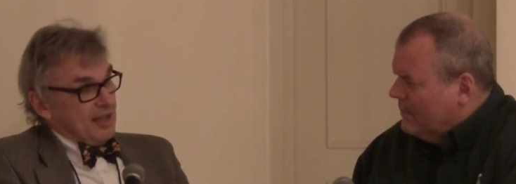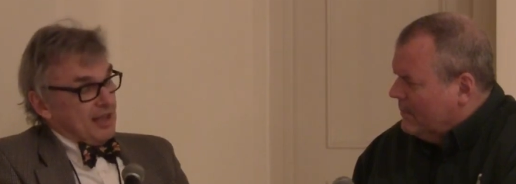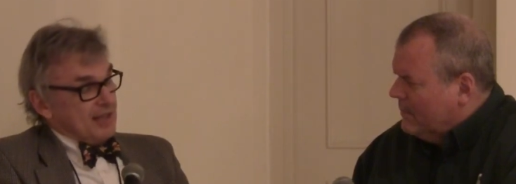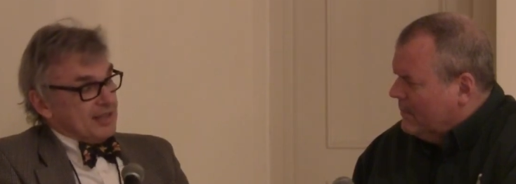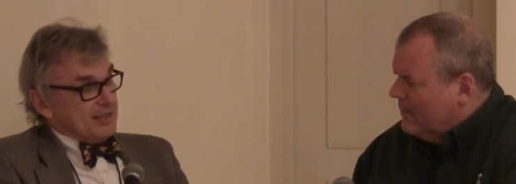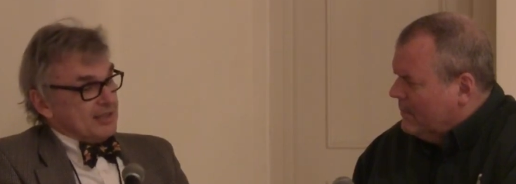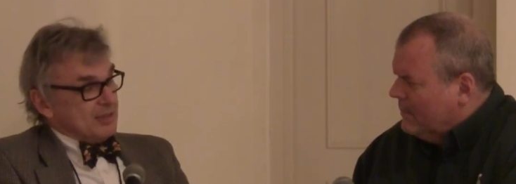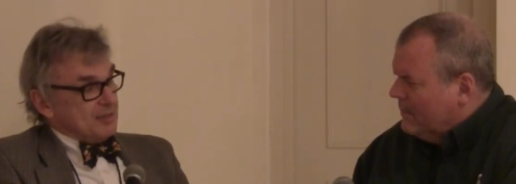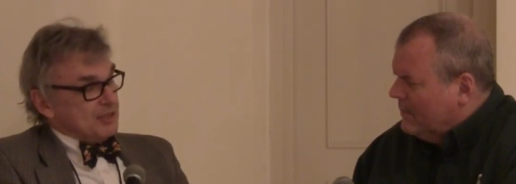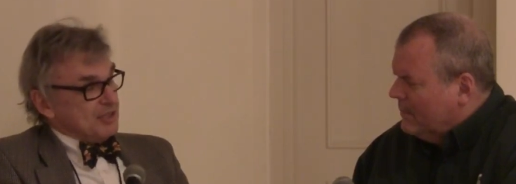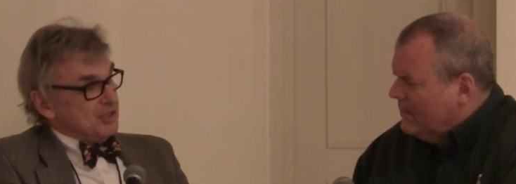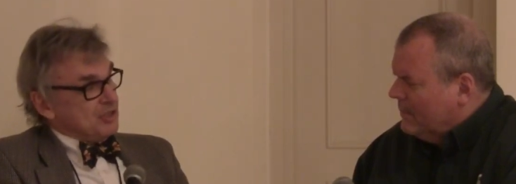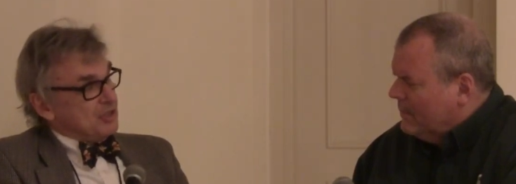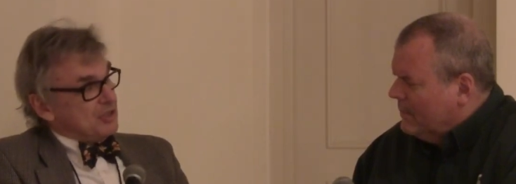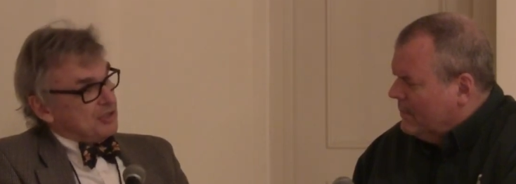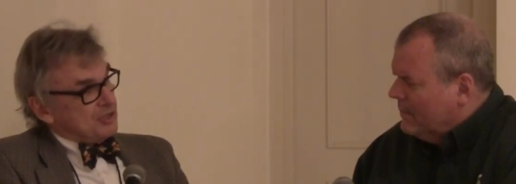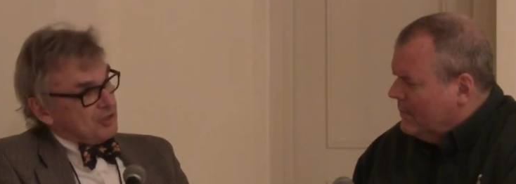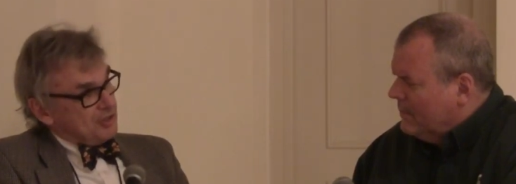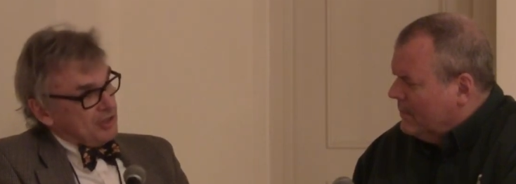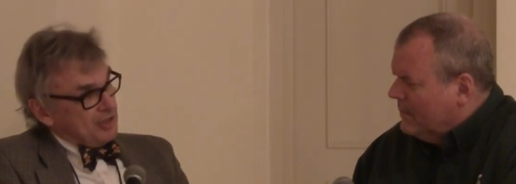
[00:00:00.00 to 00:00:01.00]
Speaker 1: And so it's
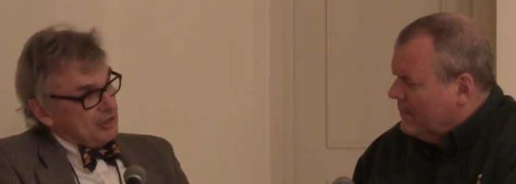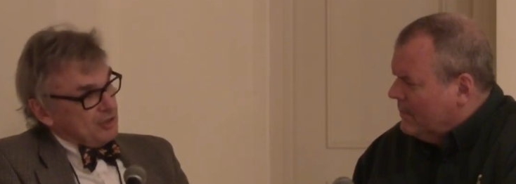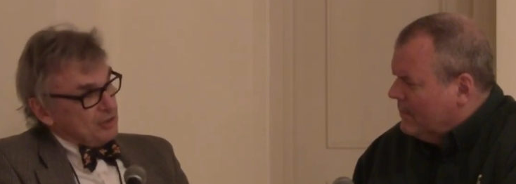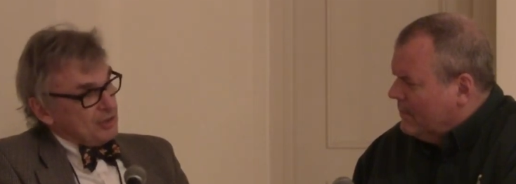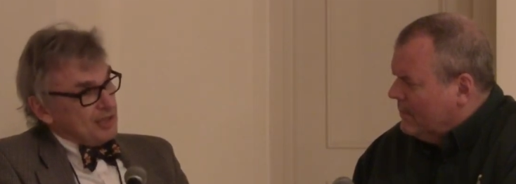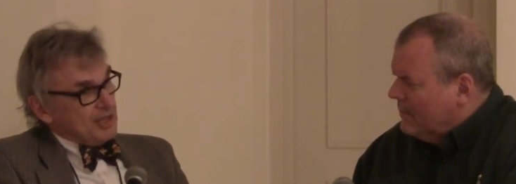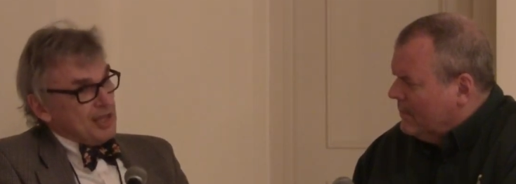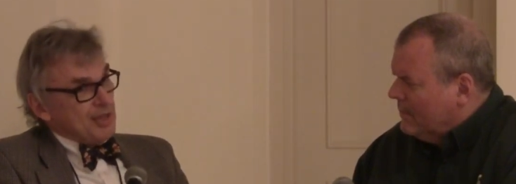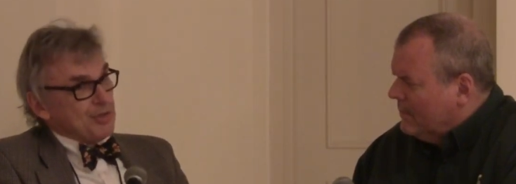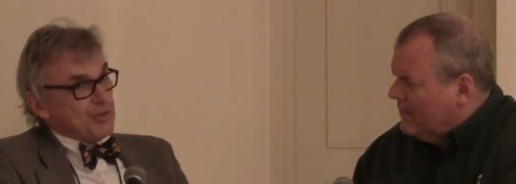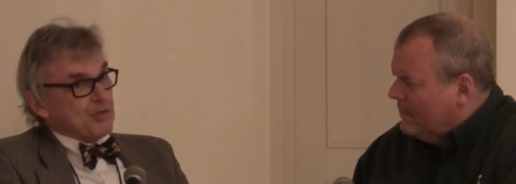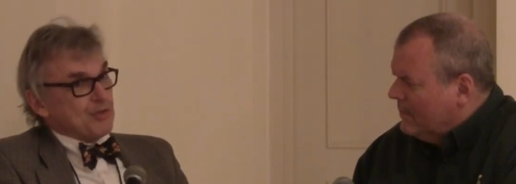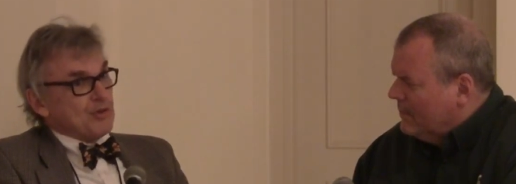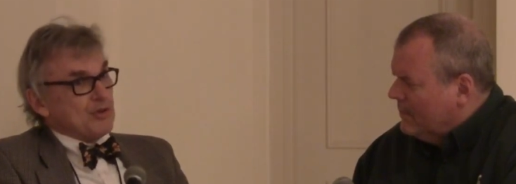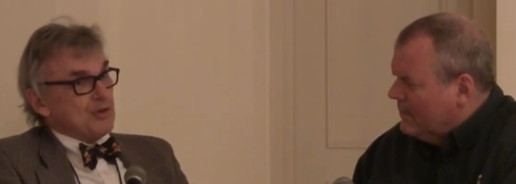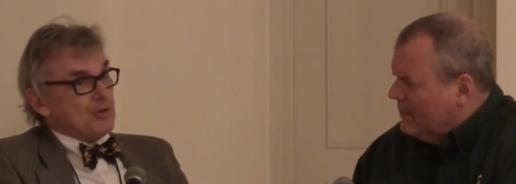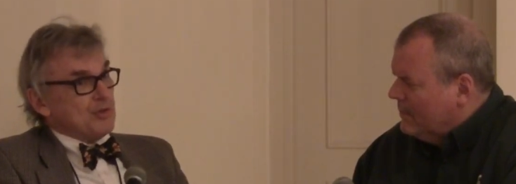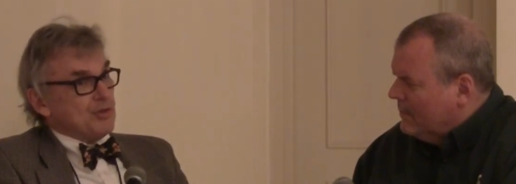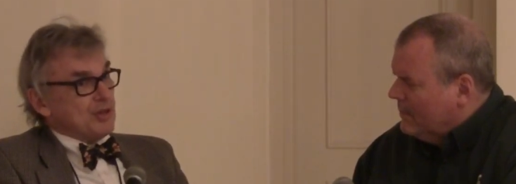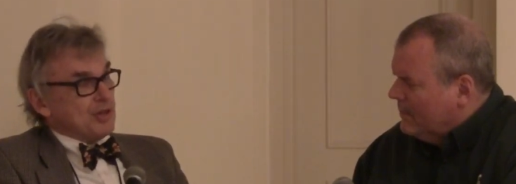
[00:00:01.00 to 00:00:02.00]
just trying to get
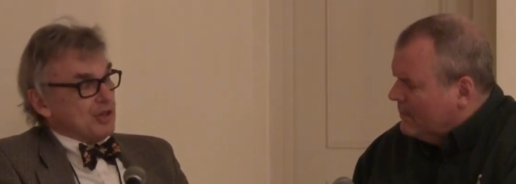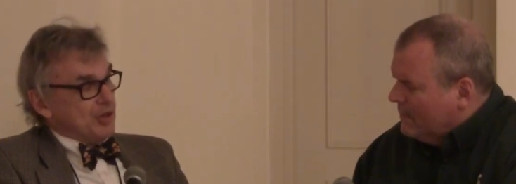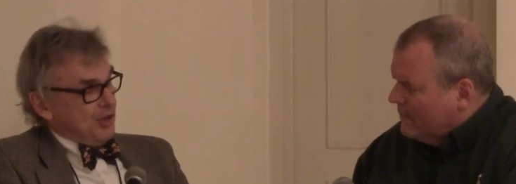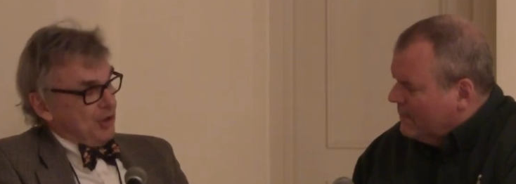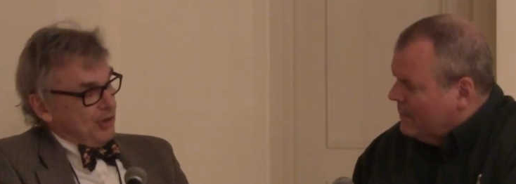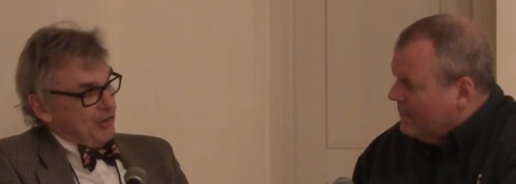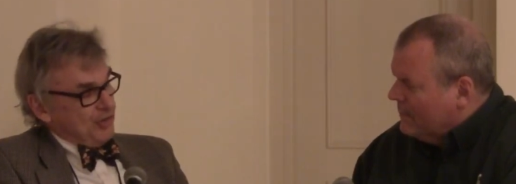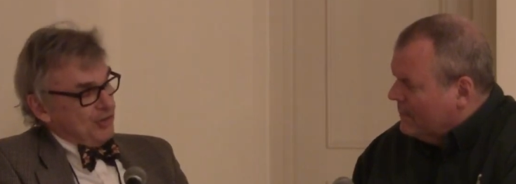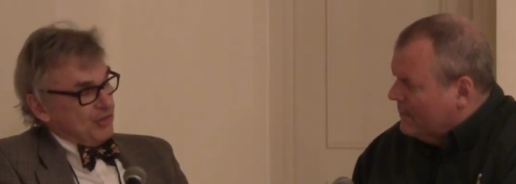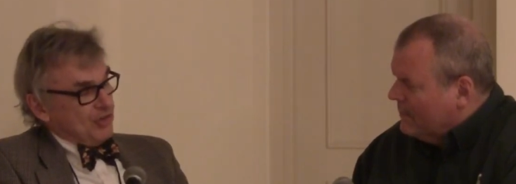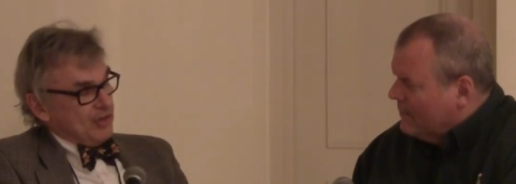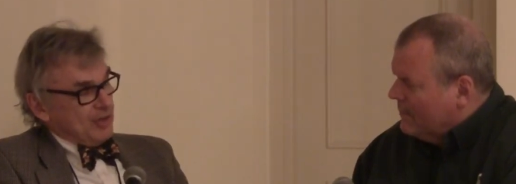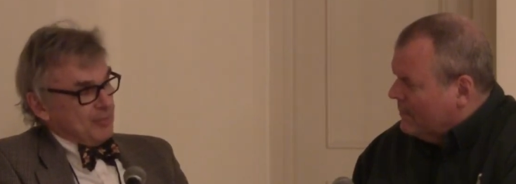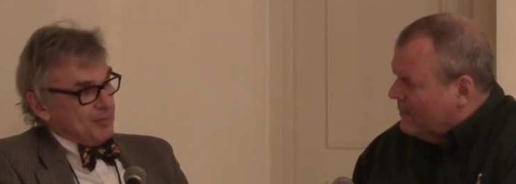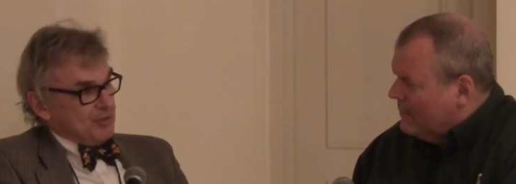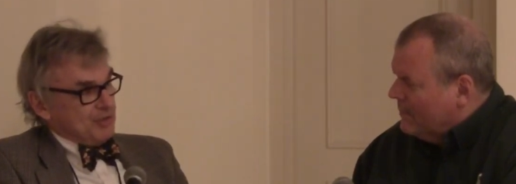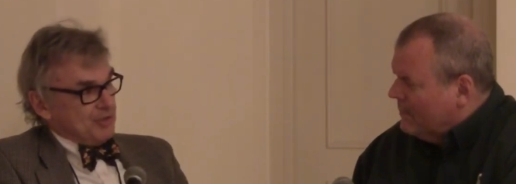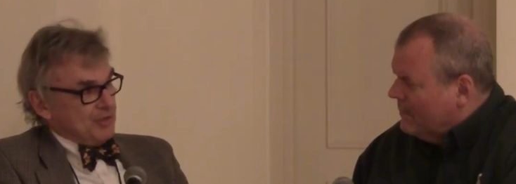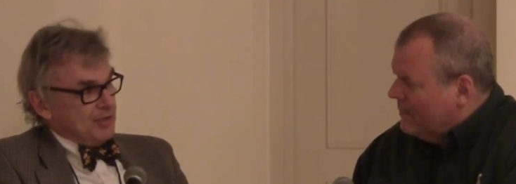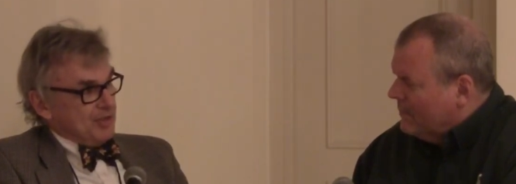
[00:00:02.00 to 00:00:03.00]
through the
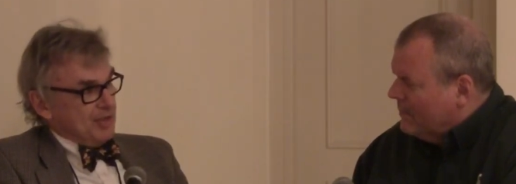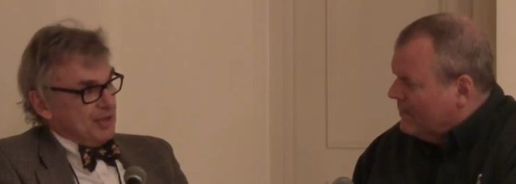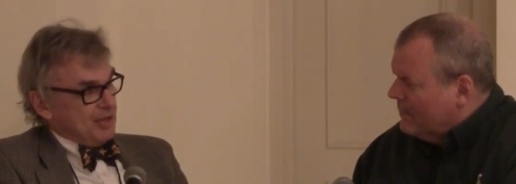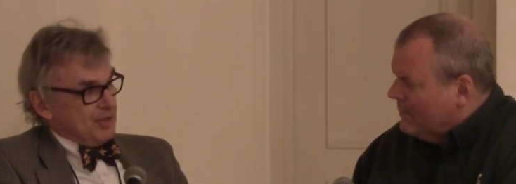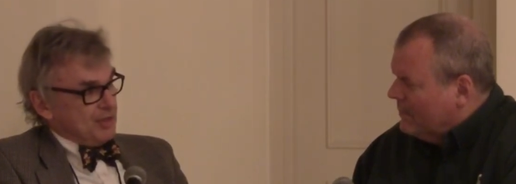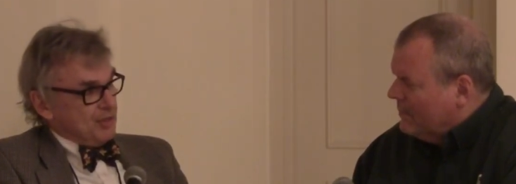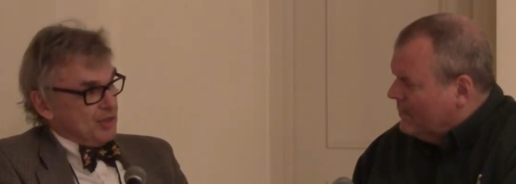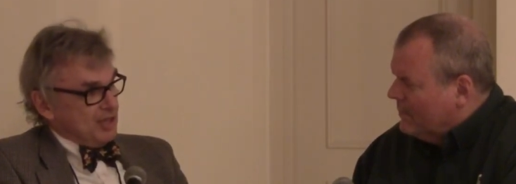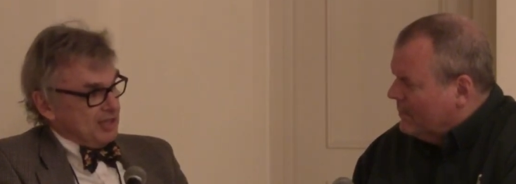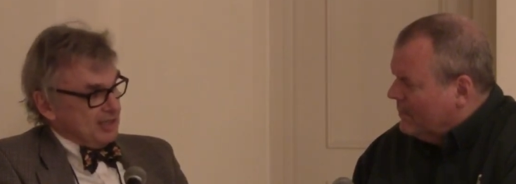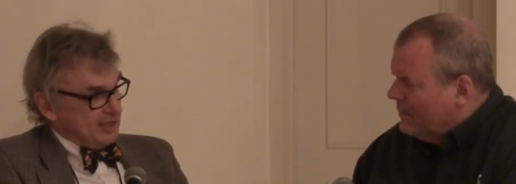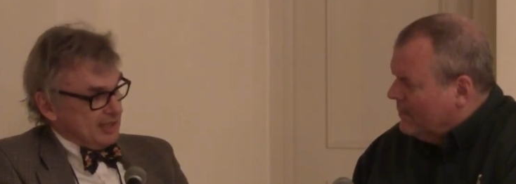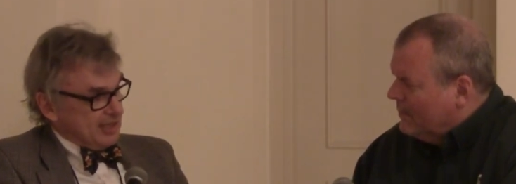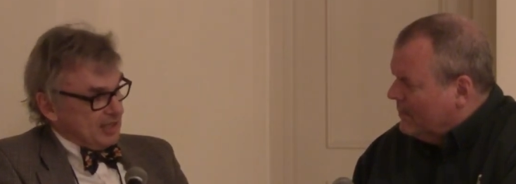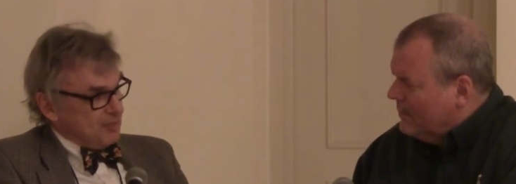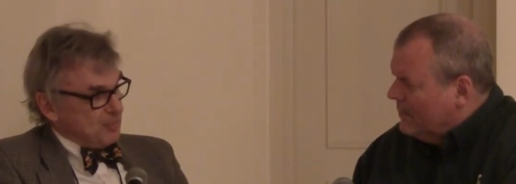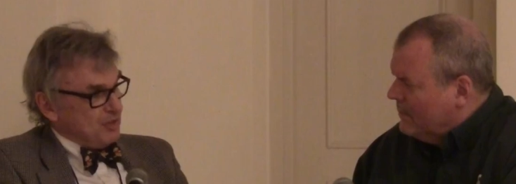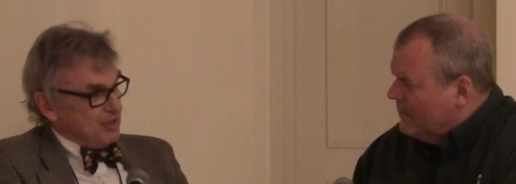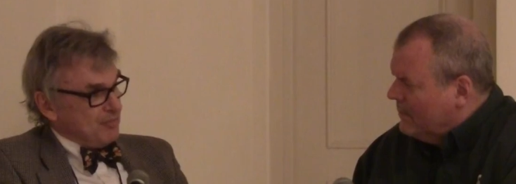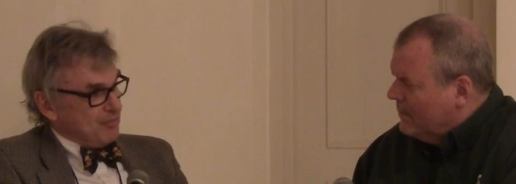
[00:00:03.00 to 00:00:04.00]
concept that things
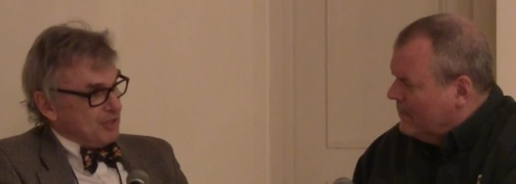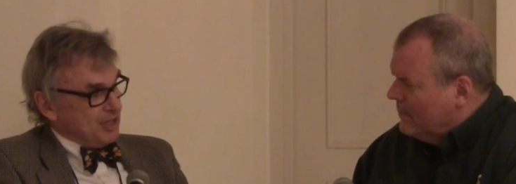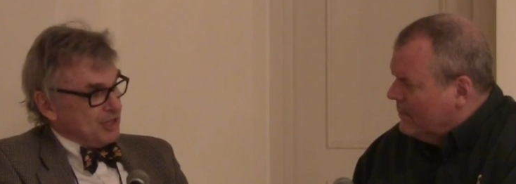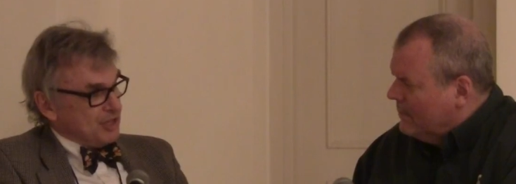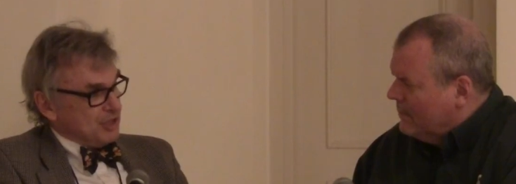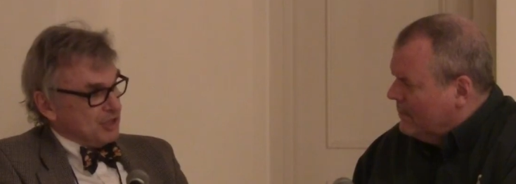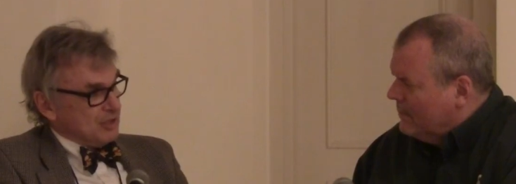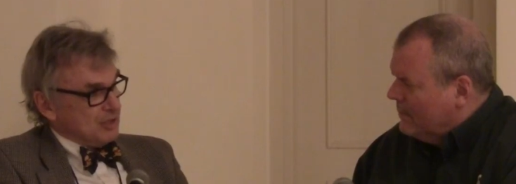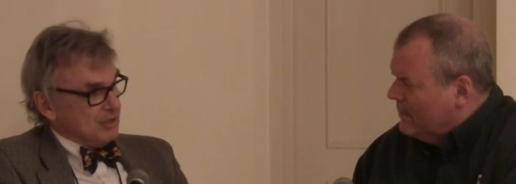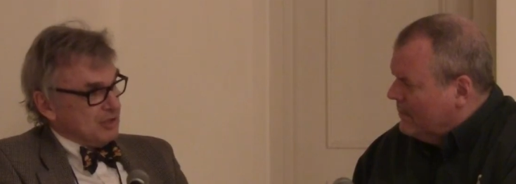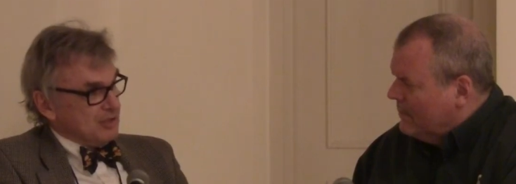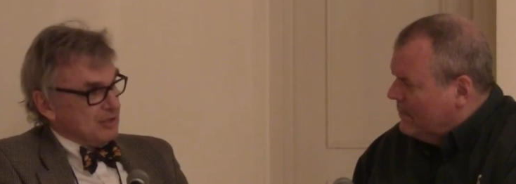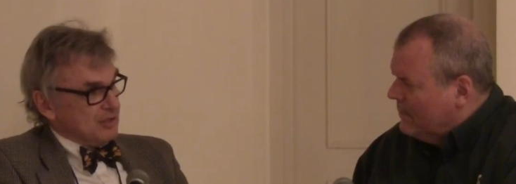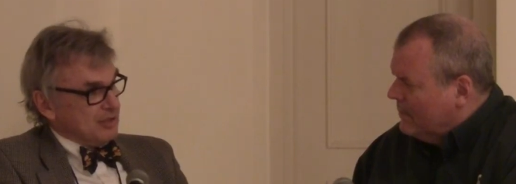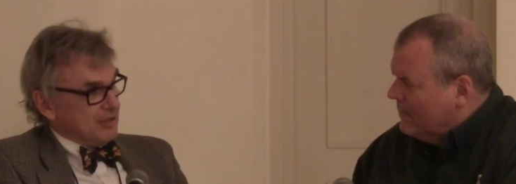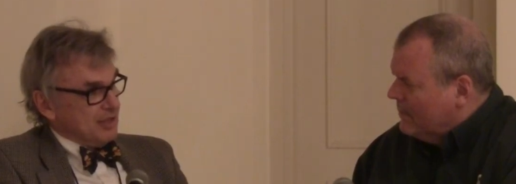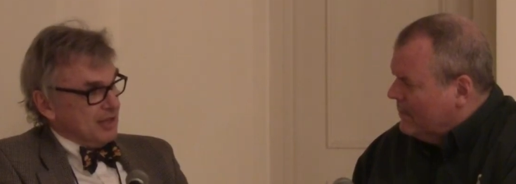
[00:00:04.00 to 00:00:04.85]
can be measured